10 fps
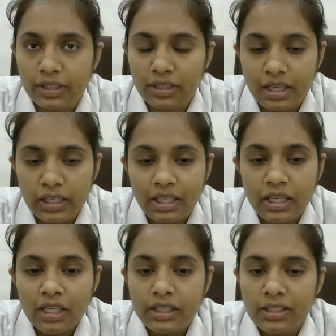
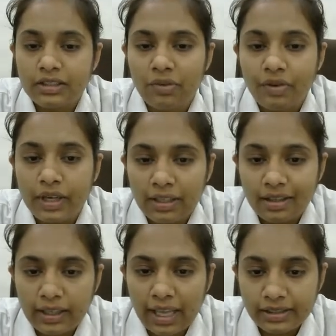suddenly the suffering
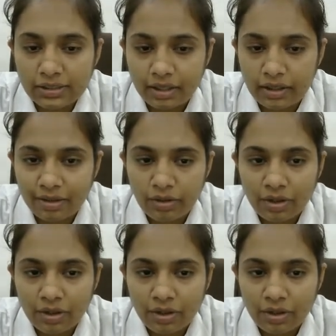cancer.